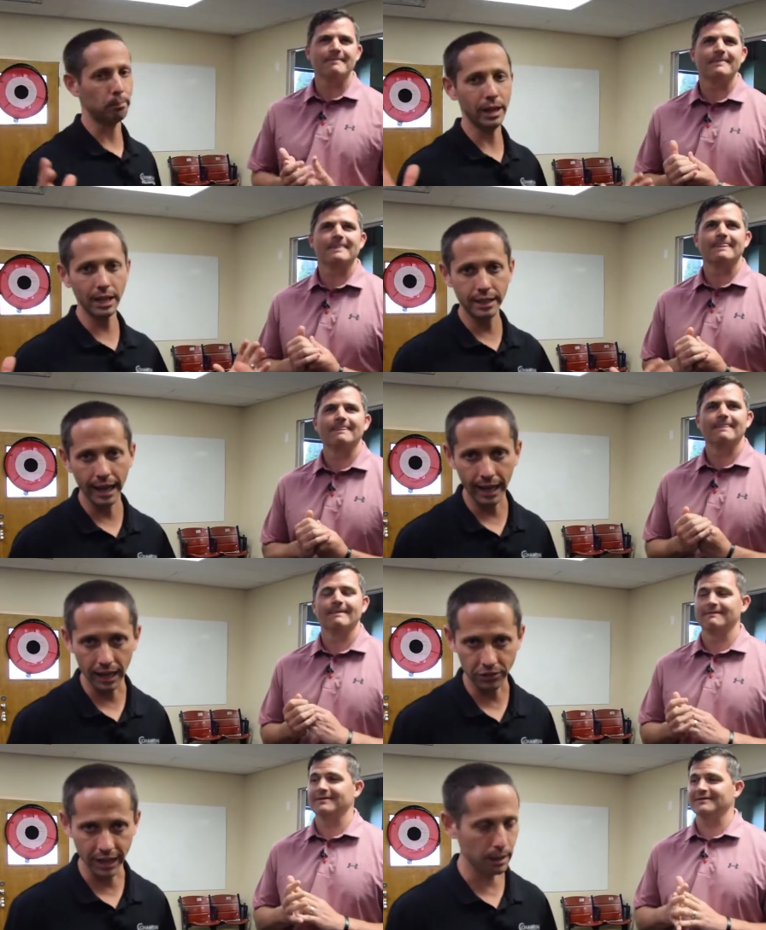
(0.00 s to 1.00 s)
Speaker 1: Big day
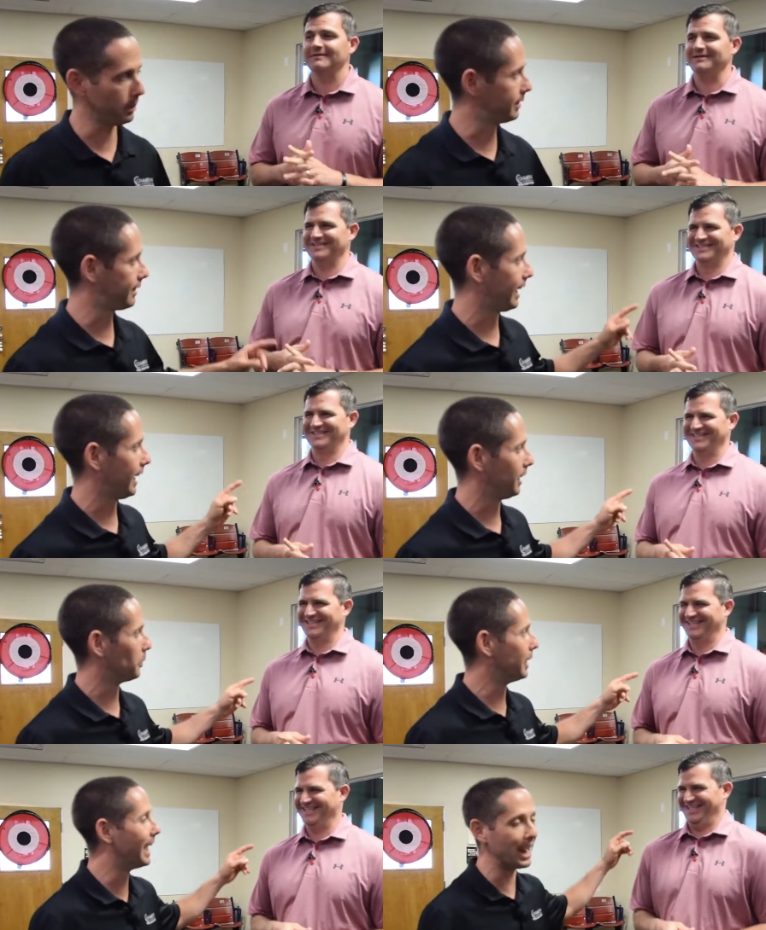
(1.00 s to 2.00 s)
at Champion today.
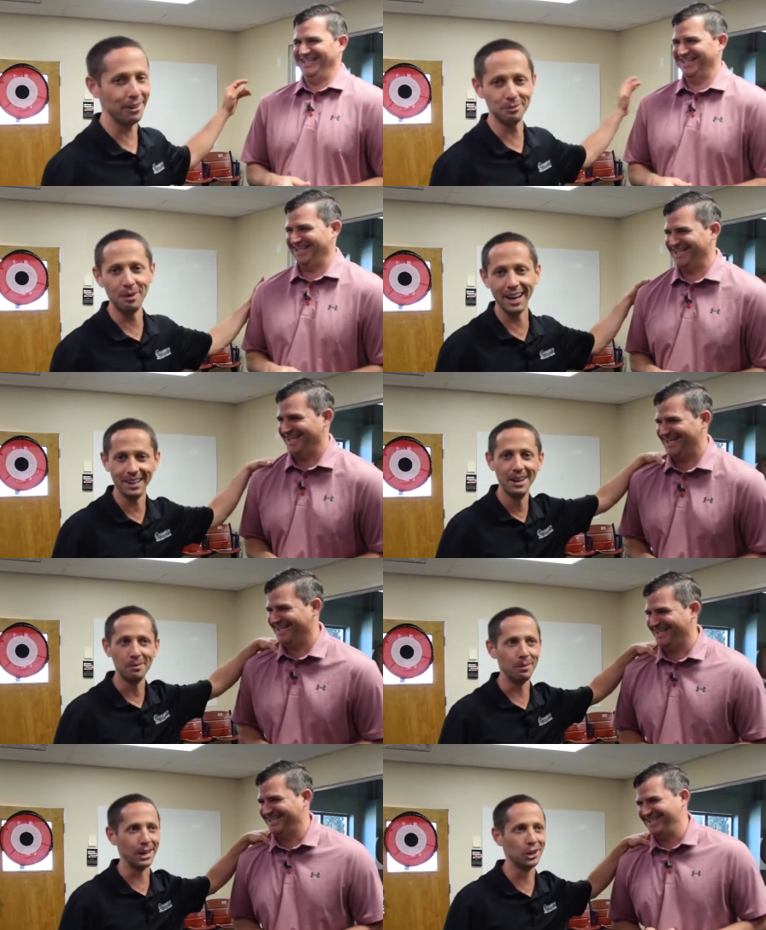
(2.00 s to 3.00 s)
We have
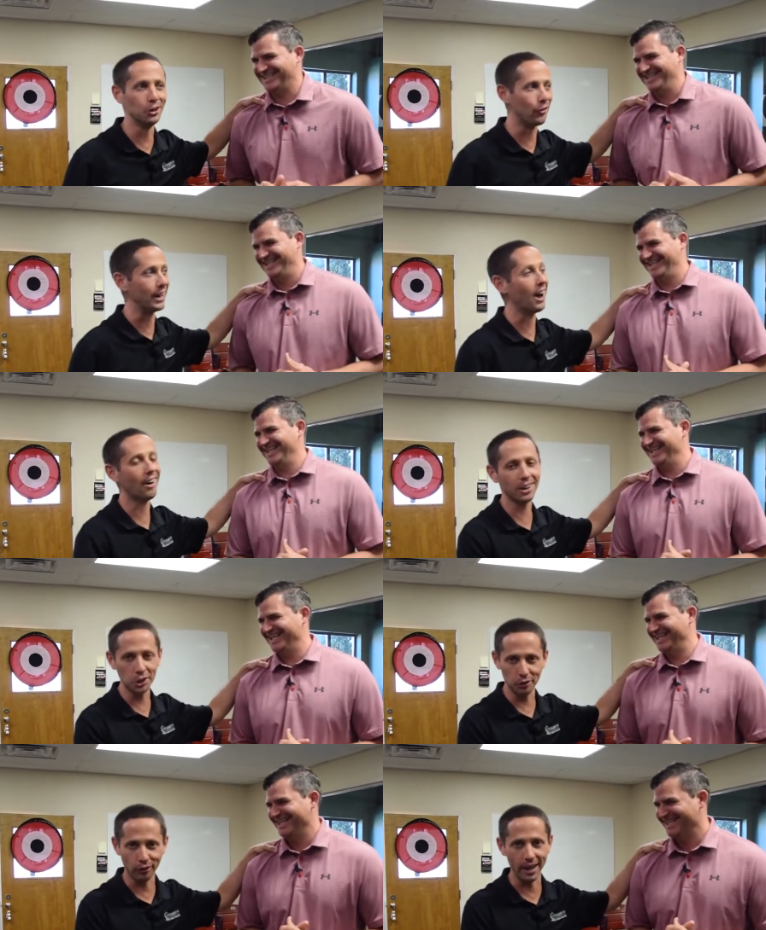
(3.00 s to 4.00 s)
our
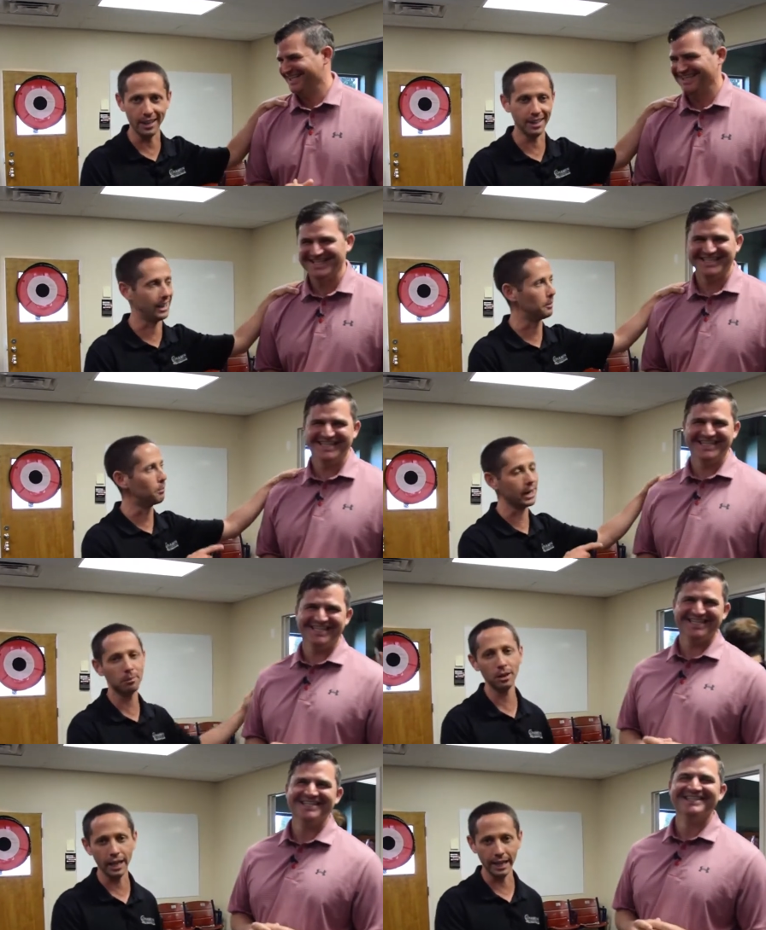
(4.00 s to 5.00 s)
good friend here,
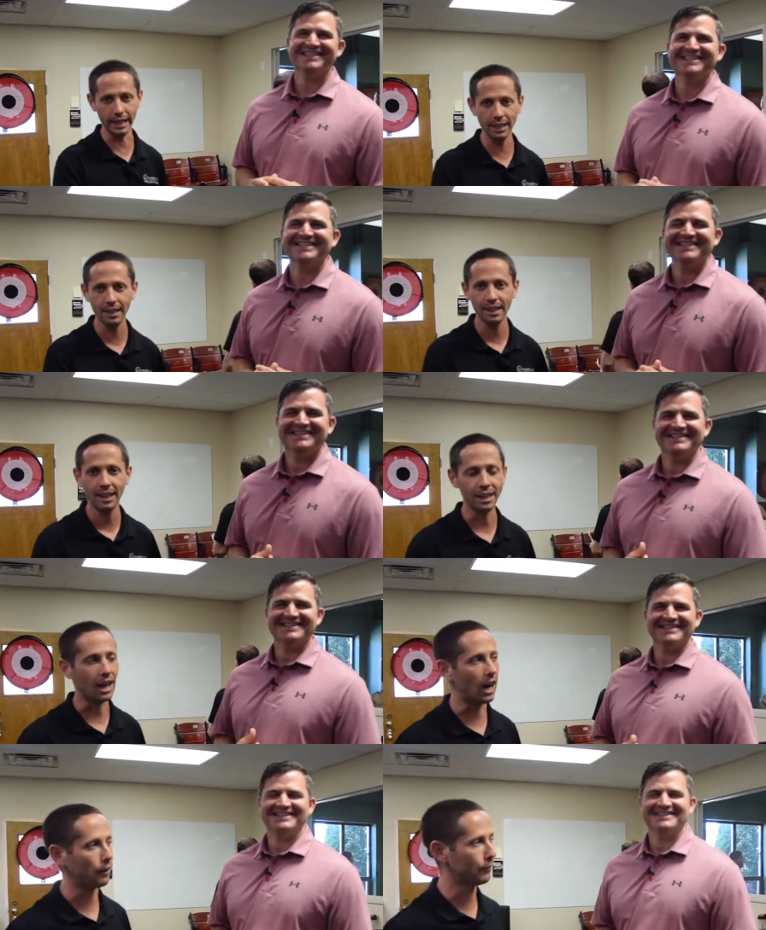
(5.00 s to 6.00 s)
Mike Mullaney,
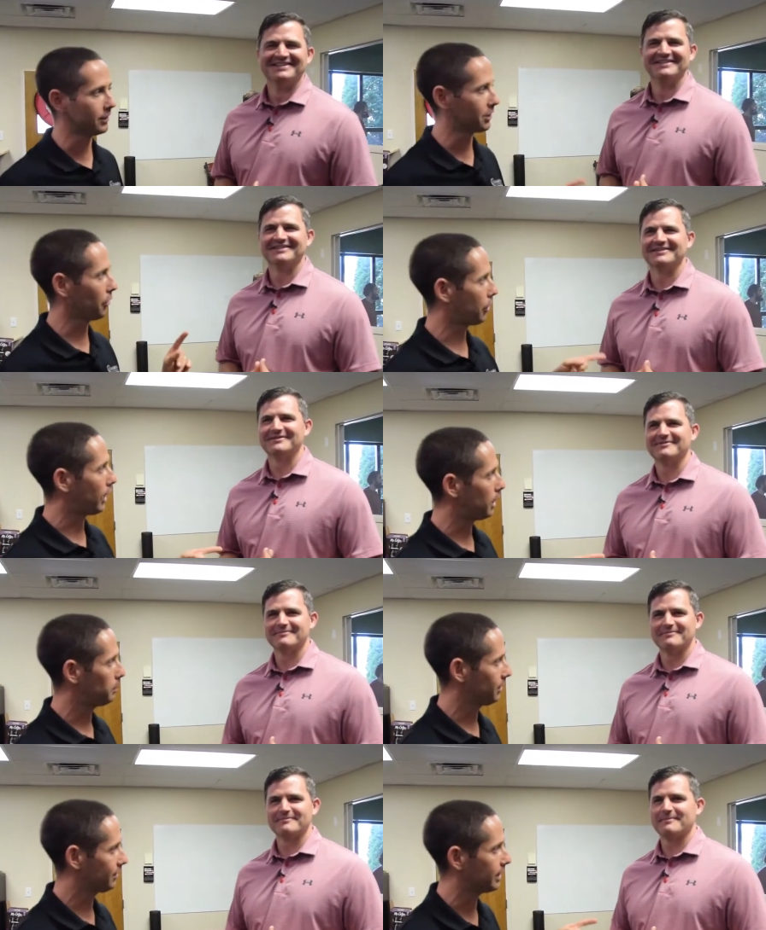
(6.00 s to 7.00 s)
physical
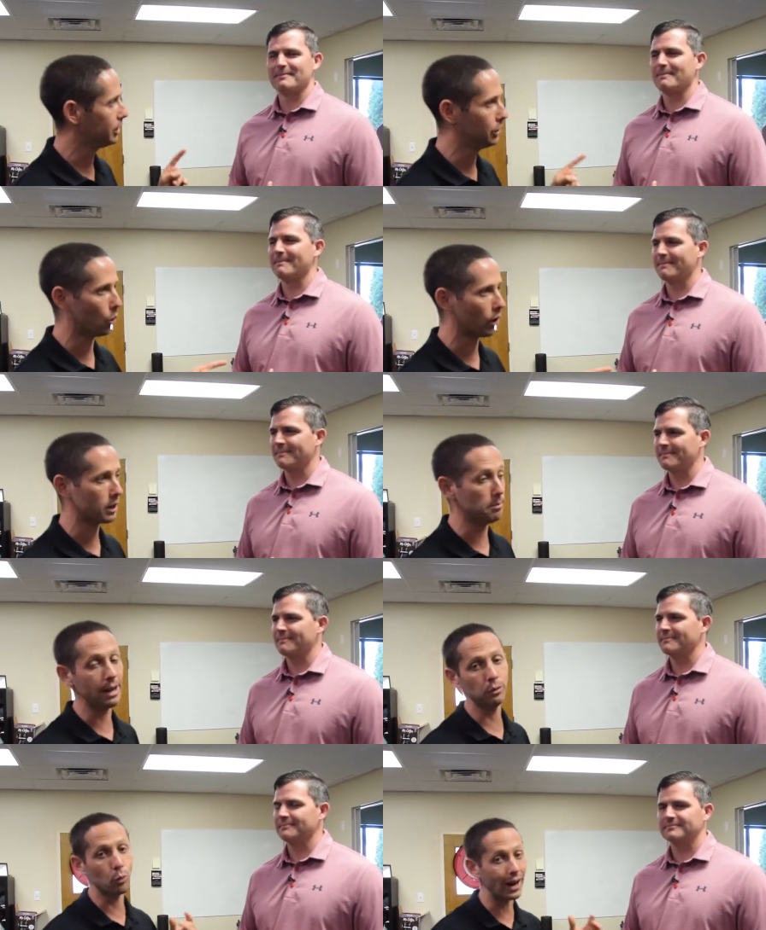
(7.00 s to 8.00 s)
therapist in New York. You
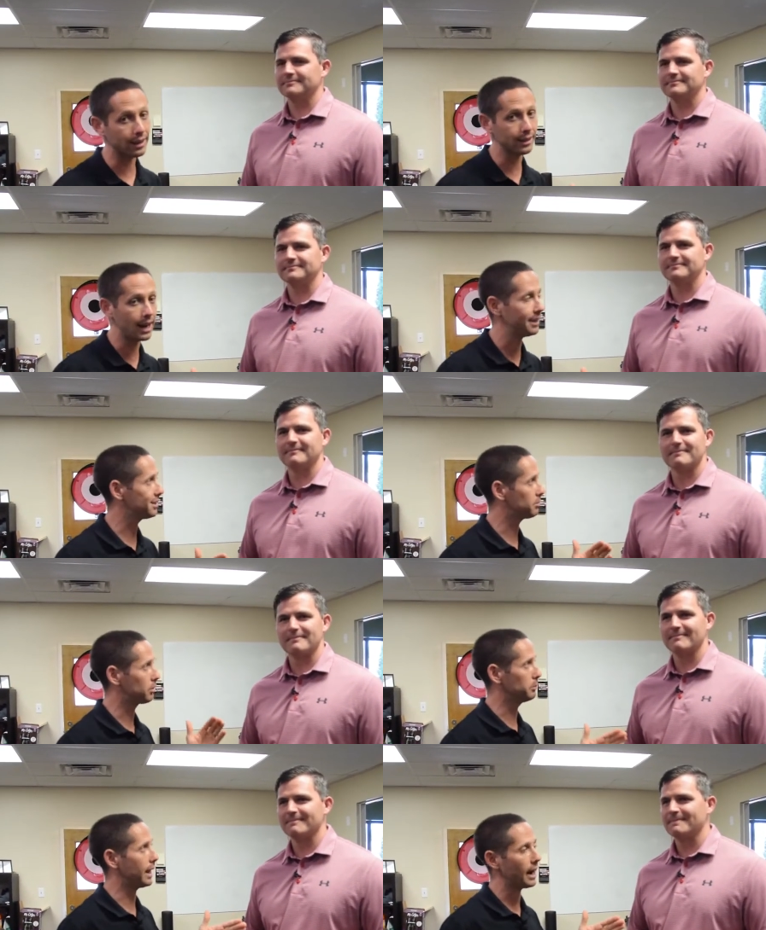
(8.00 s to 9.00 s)
may recognize him
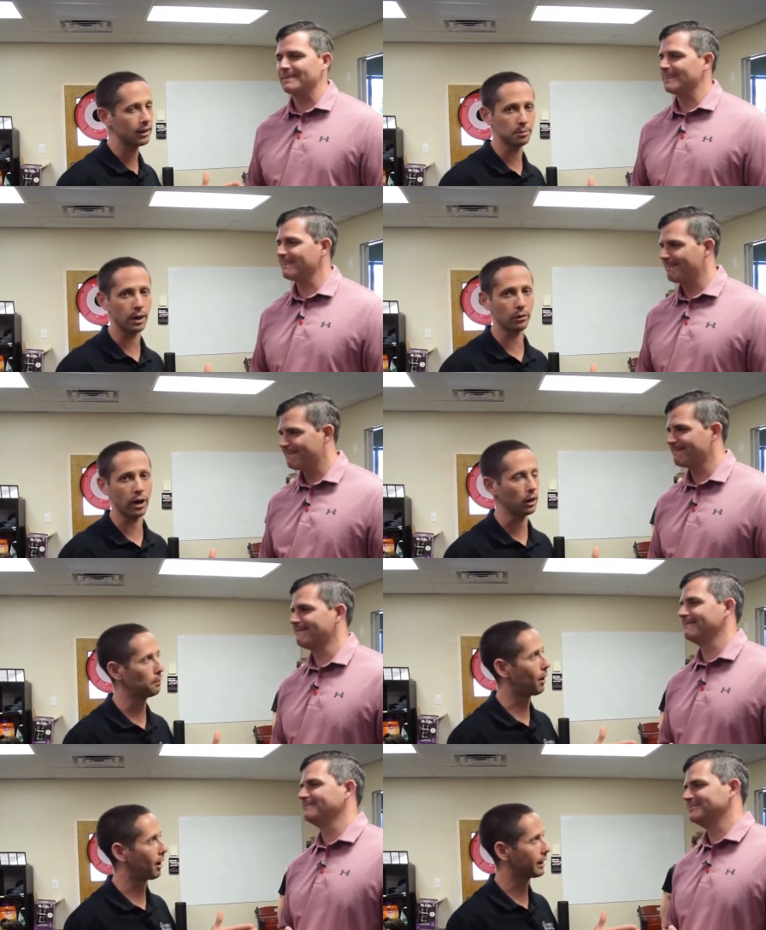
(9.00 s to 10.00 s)
from the Ask Mike
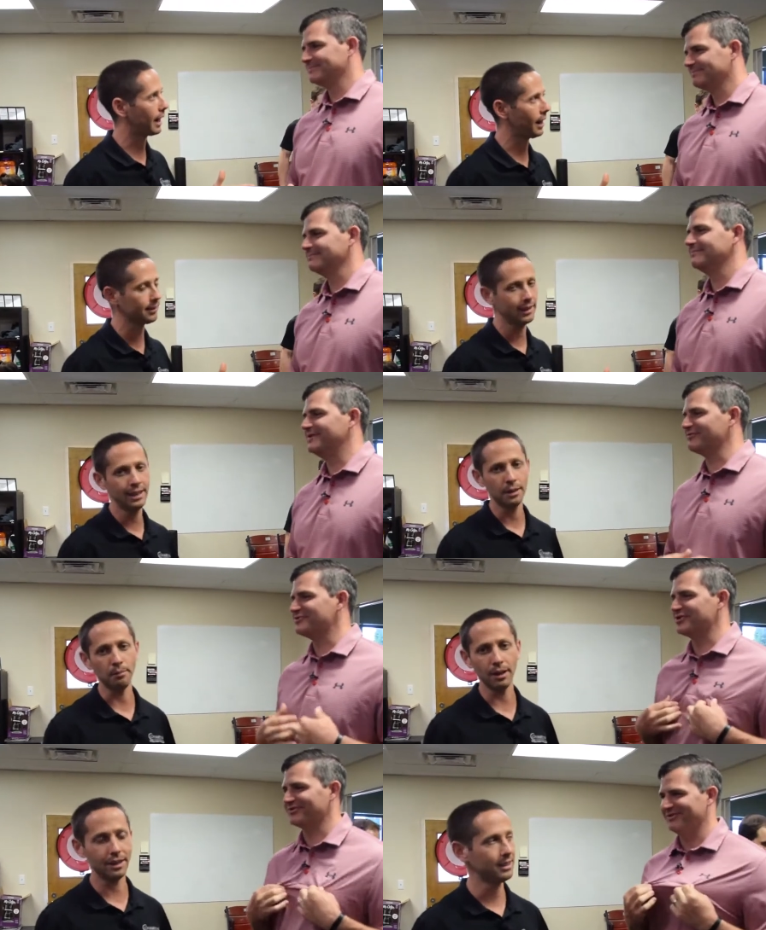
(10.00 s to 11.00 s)
Reynolds podcast.
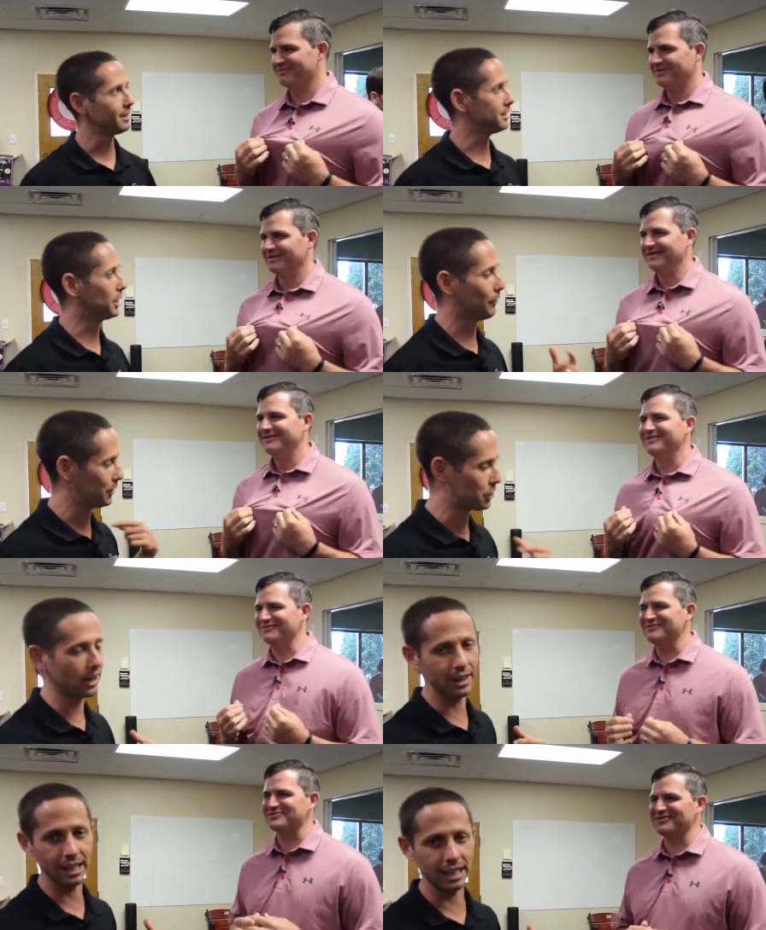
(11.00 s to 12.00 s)
Different shirt though. Different
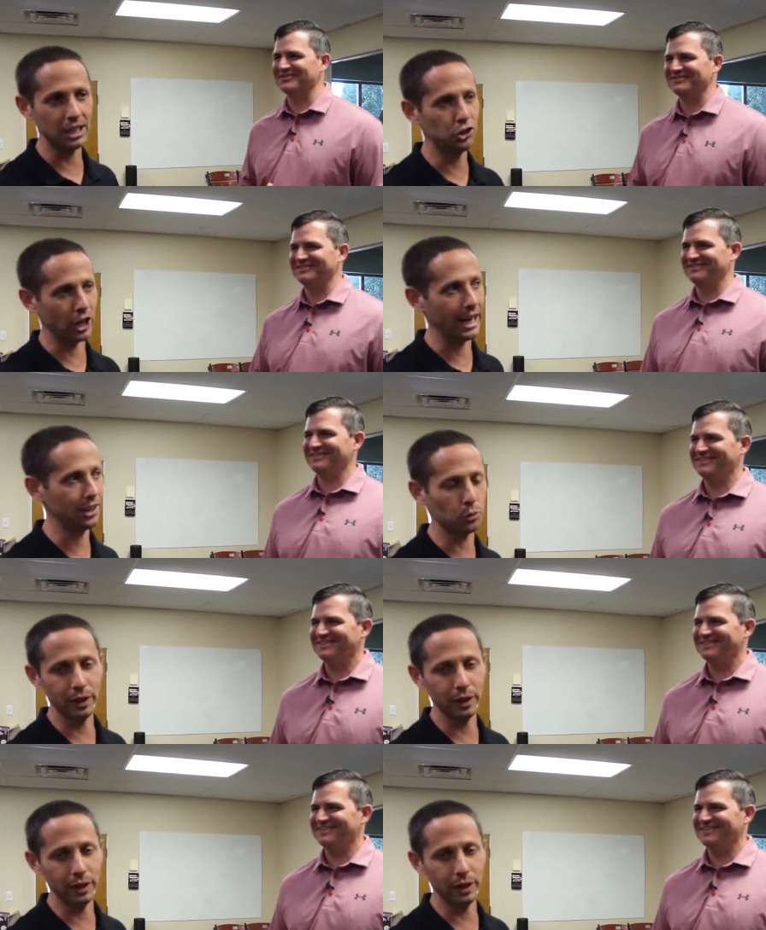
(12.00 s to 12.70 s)
shirt. He changed.